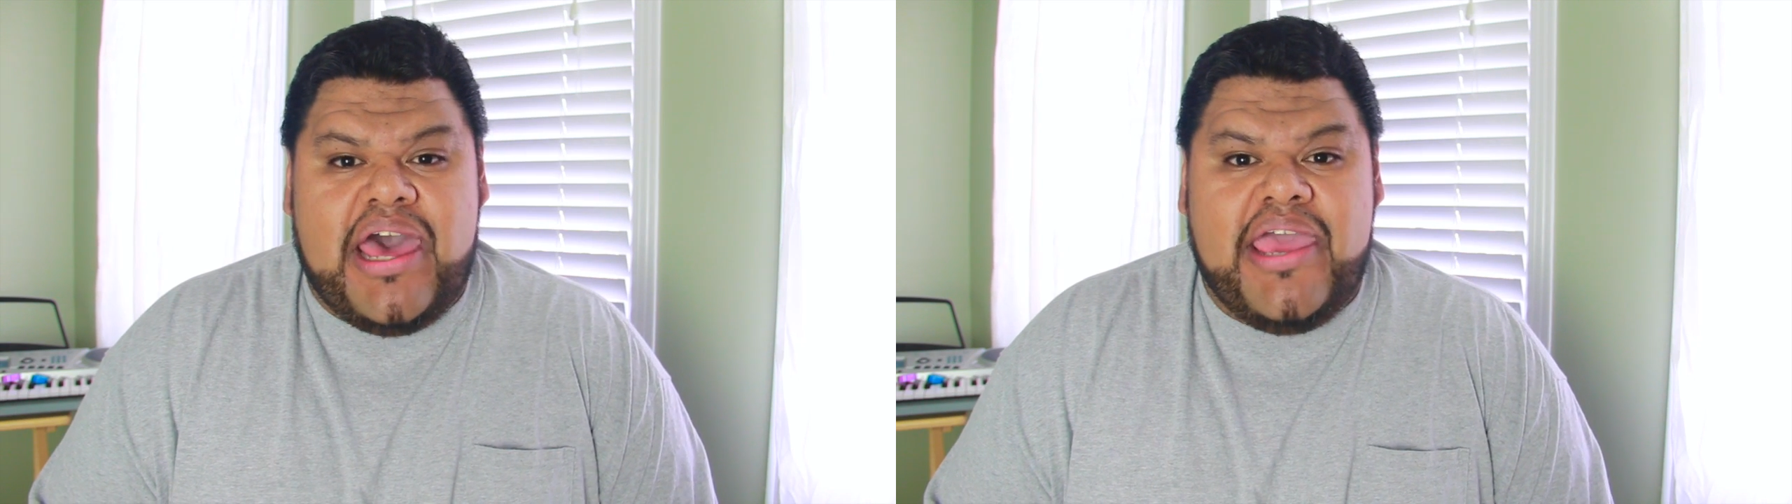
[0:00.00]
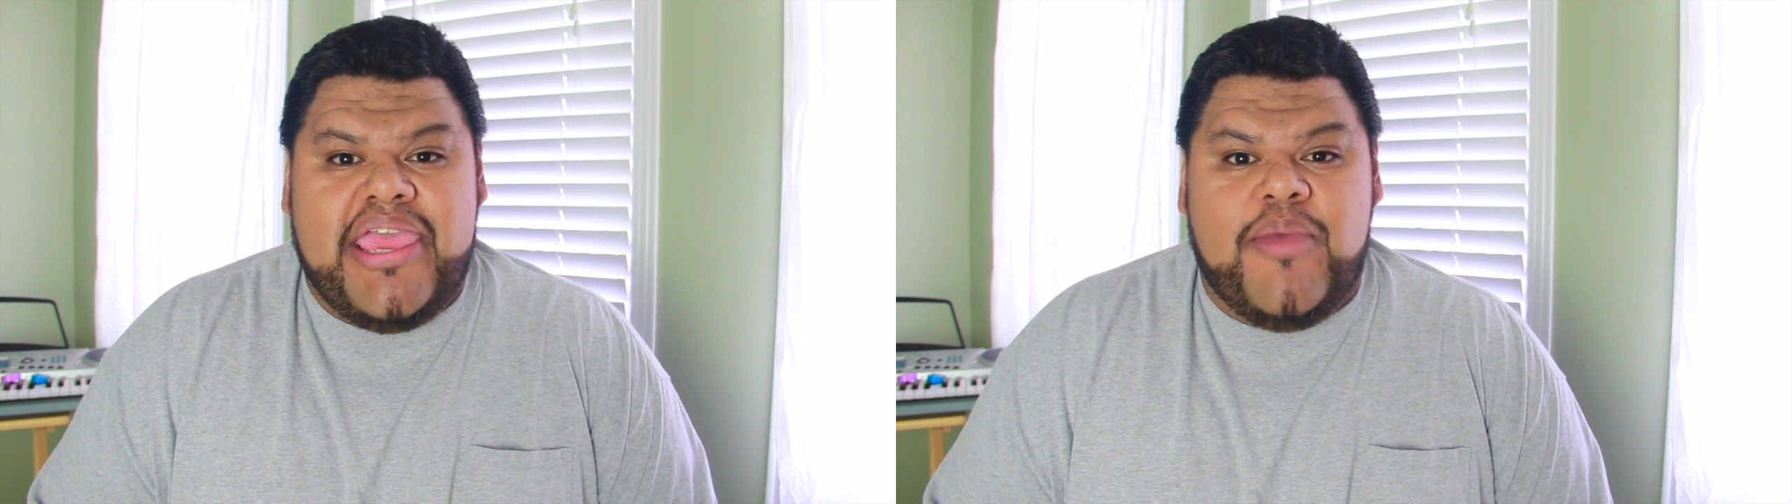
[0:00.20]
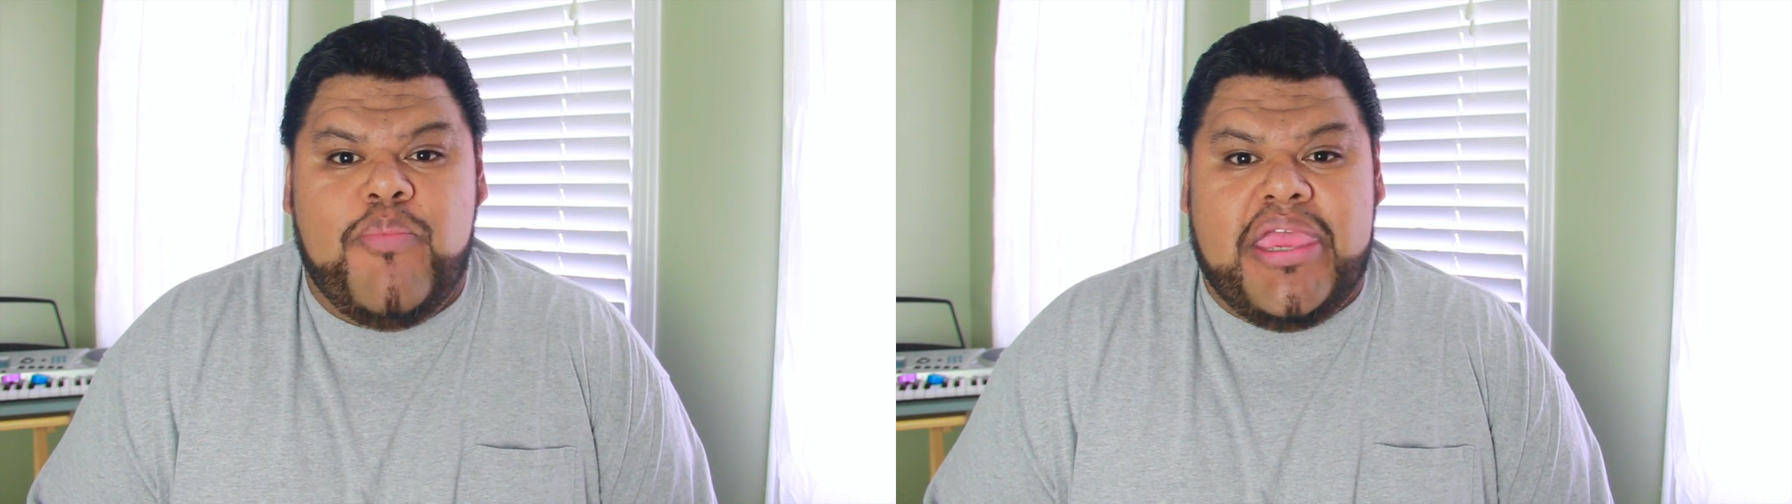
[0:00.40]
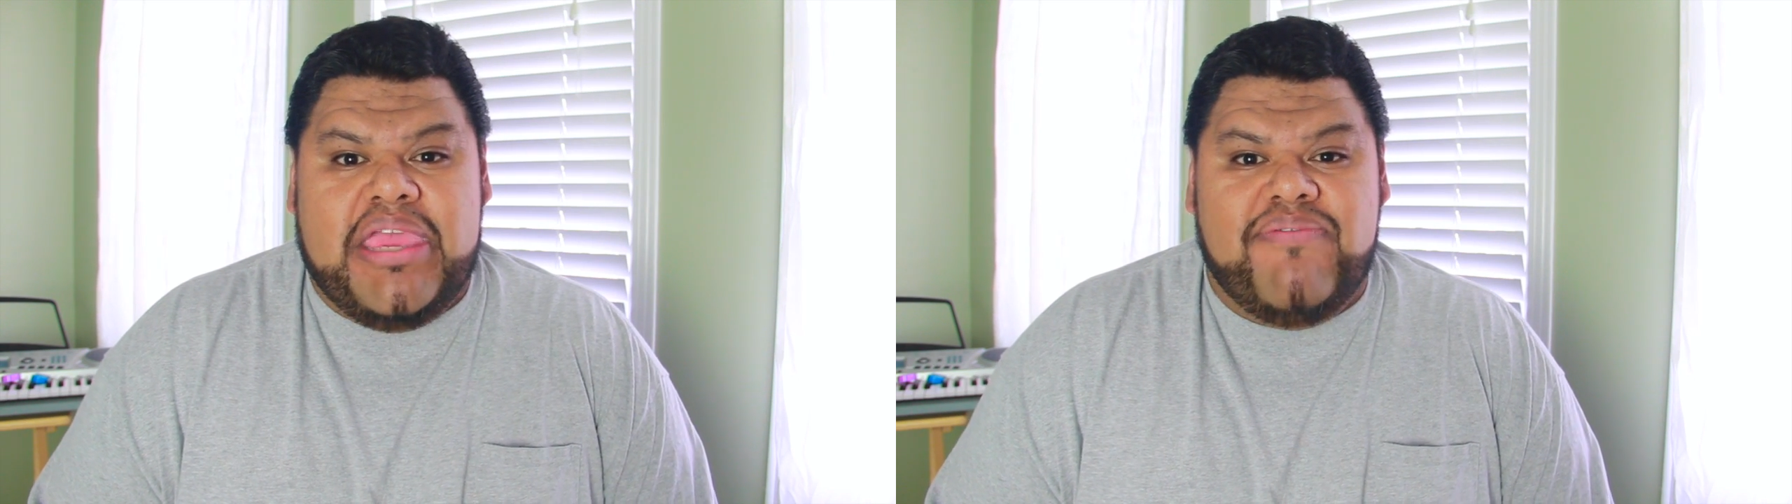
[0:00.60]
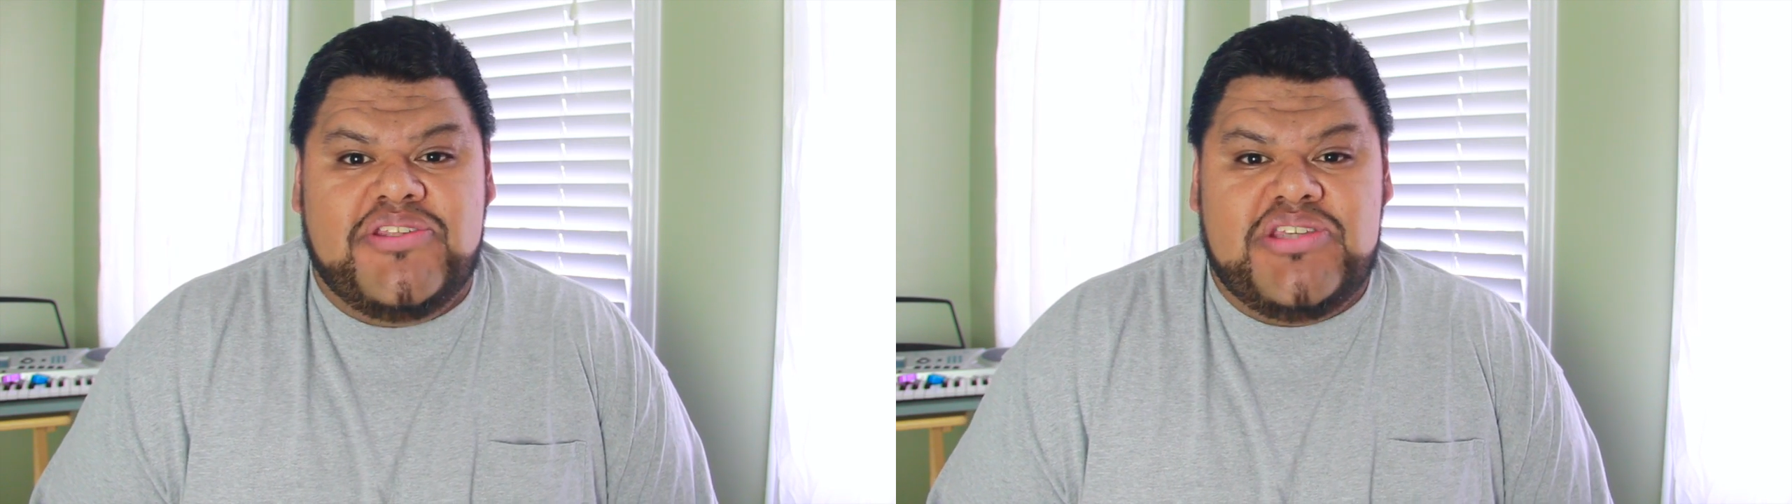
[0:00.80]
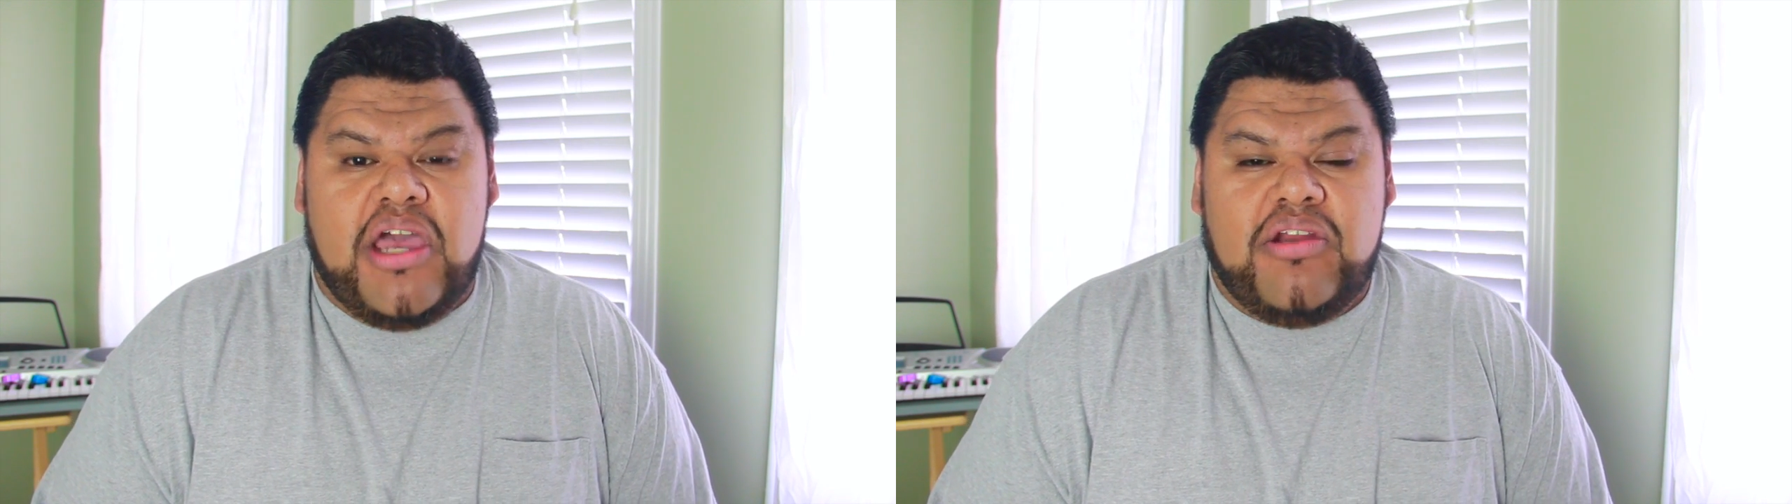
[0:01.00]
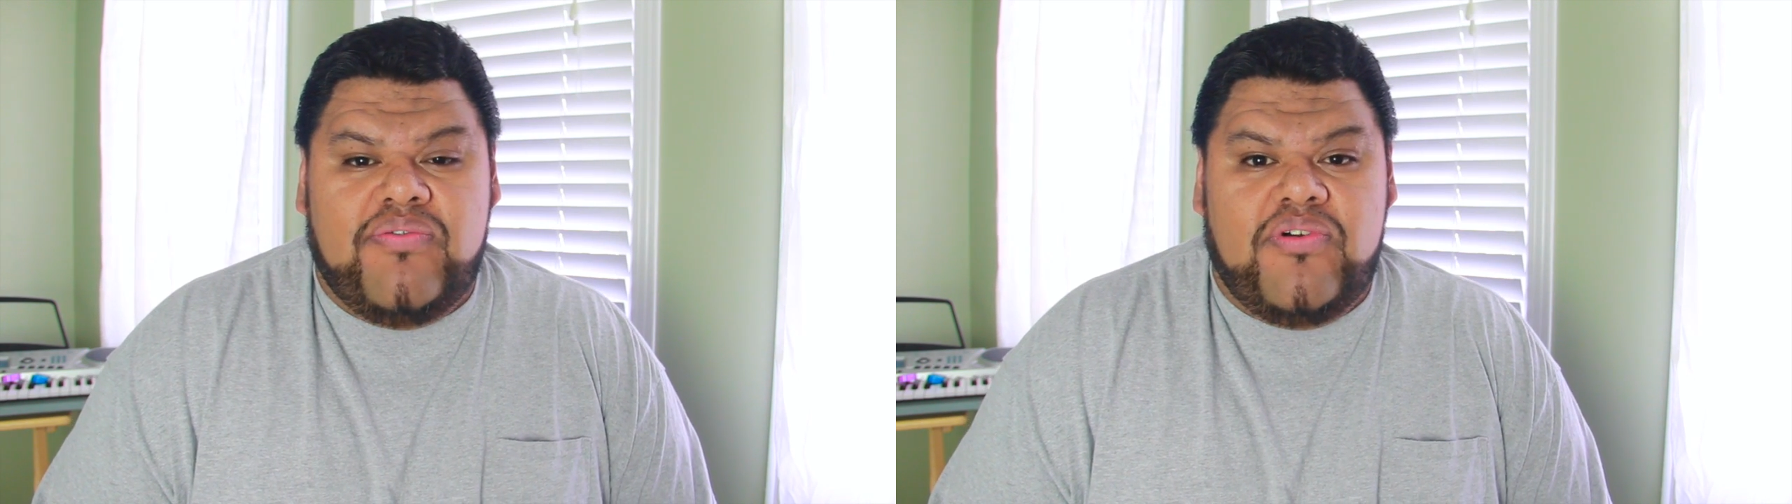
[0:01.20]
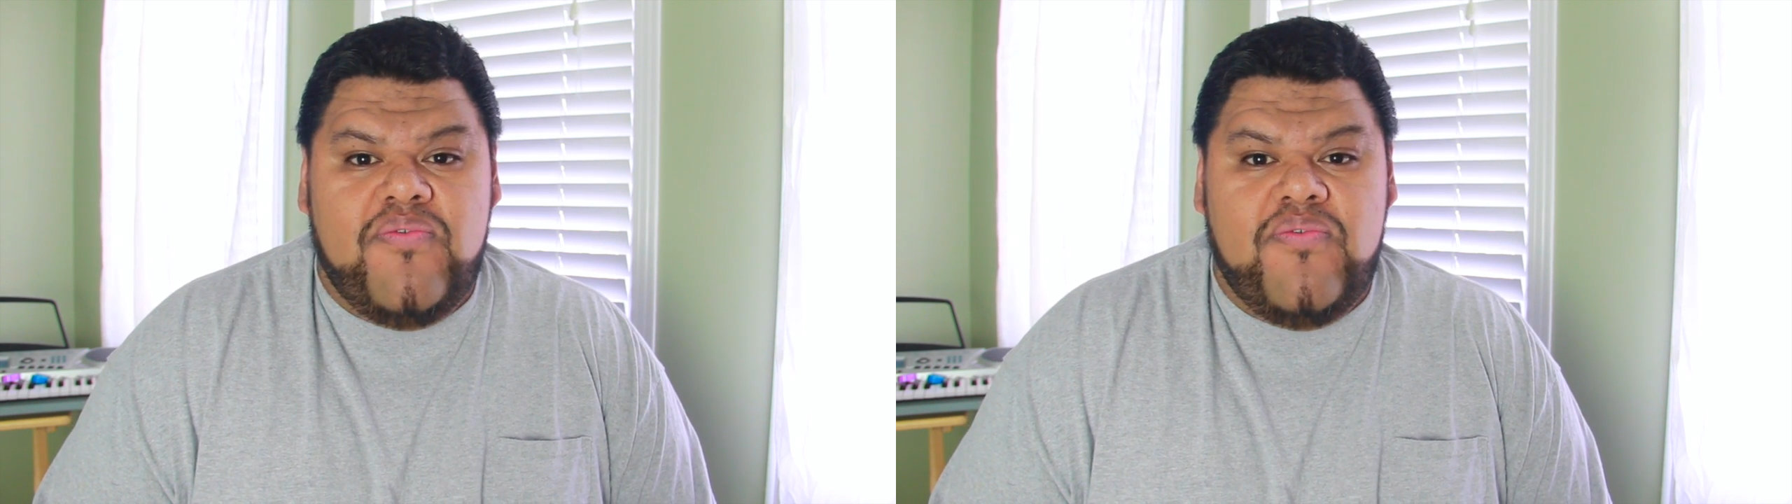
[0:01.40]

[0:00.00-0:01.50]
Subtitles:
I am a photographer